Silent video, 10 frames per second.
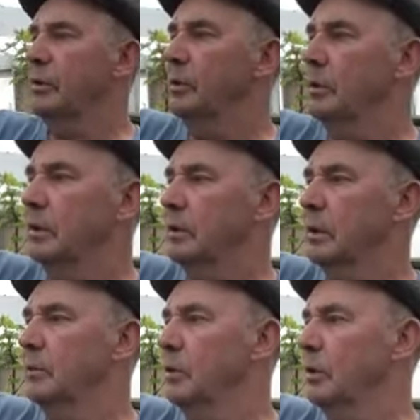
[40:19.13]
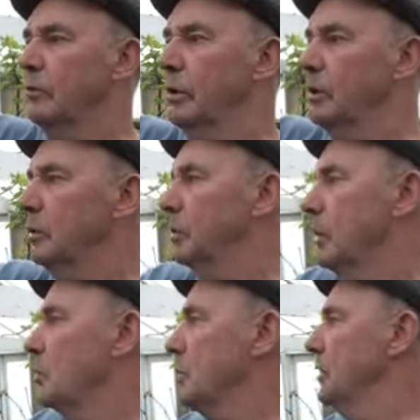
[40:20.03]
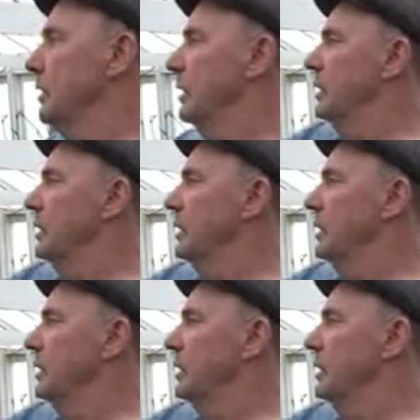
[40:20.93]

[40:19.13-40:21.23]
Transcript: through, give them all a real good dousing.